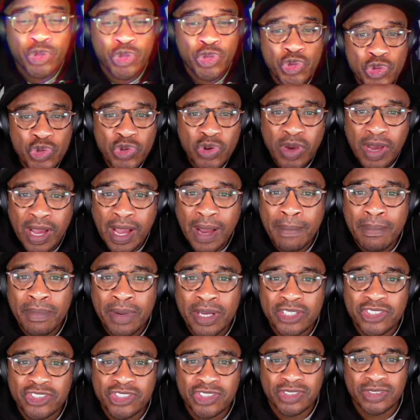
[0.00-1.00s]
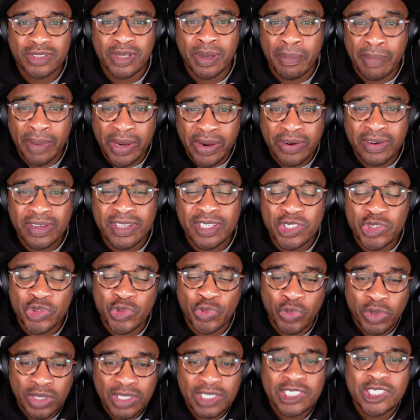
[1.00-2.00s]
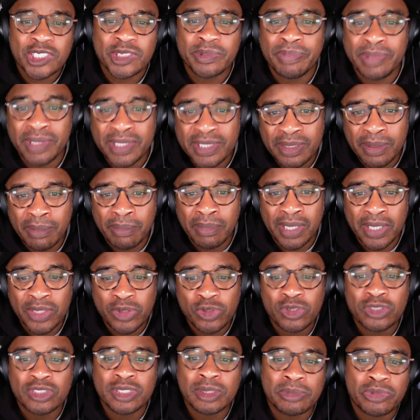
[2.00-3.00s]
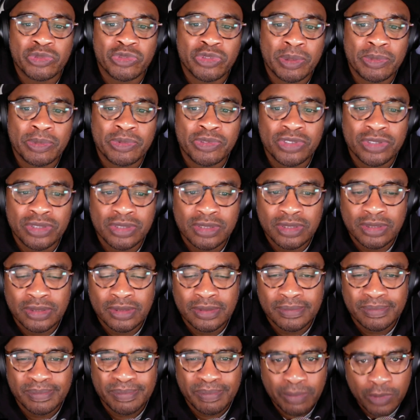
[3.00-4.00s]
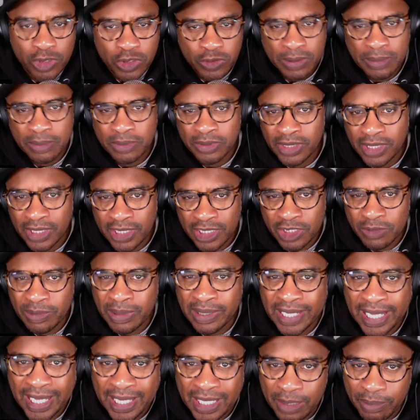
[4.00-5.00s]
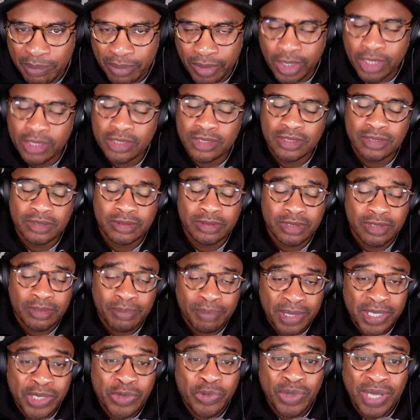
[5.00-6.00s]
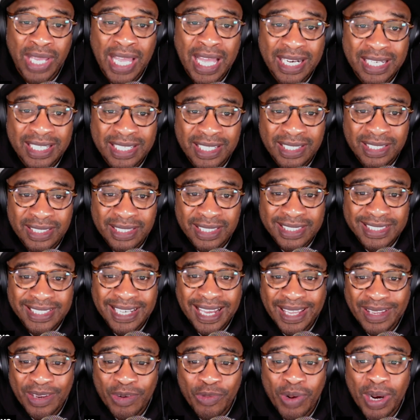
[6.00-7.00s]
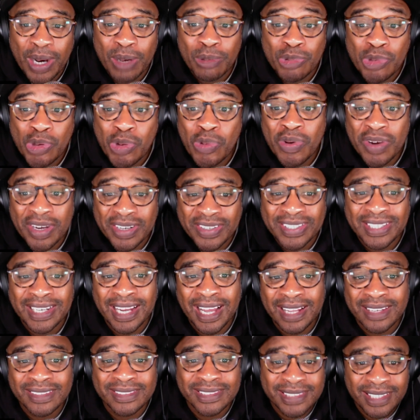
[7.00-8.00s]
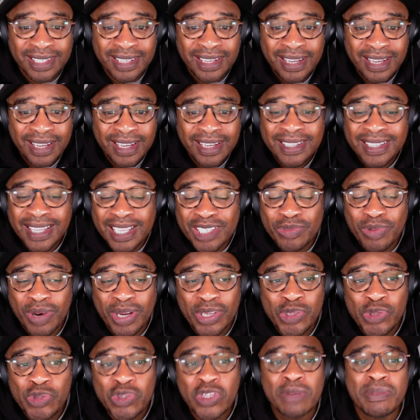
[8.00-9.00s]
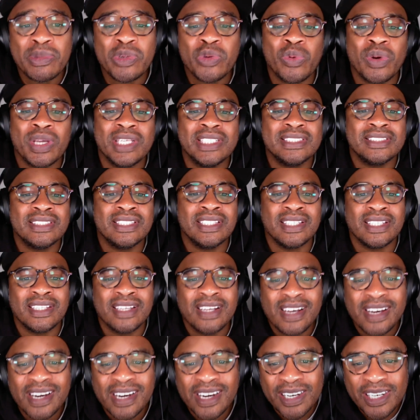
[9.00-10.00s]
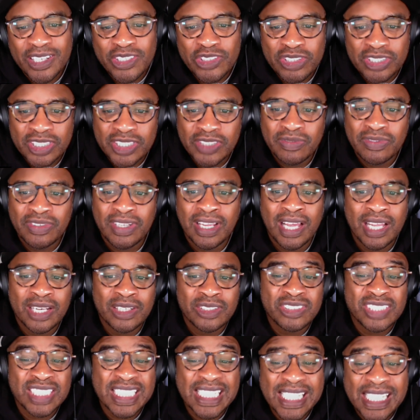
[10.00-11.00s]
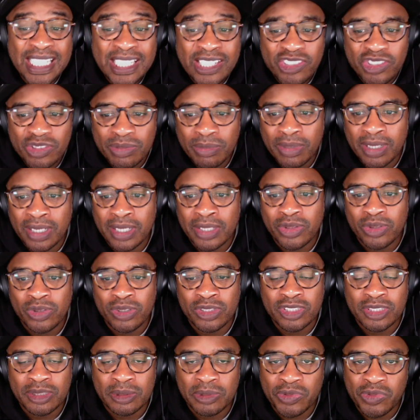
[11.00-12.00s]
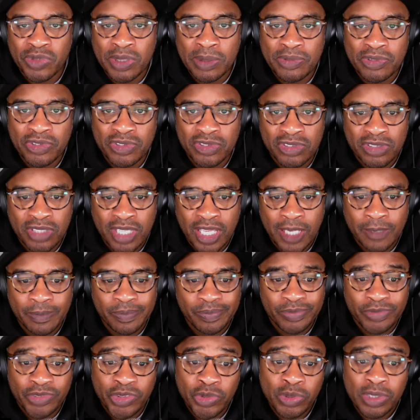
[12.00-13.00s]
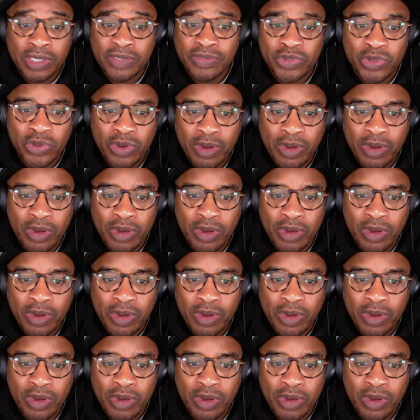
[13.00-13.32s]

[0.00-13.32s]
you know how much Americans really spend a month on subscriptions? Most people think it's about $80, but in reality, it's like around $200. That's right. You could be wasting hundreds of dollars each month on subscriptions that you don't even know